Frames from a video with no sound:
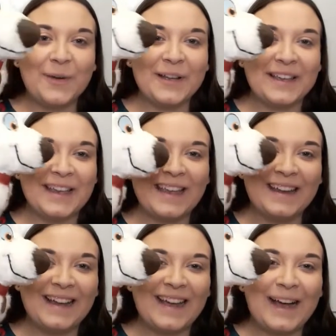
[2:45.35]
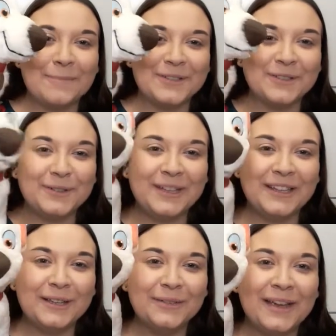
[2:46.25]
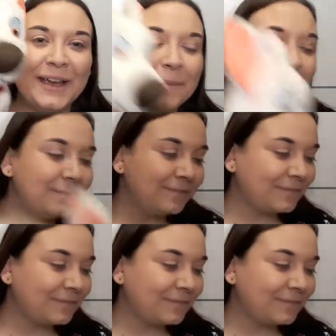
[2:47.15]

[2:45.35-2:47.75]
But again, I absolutely love him.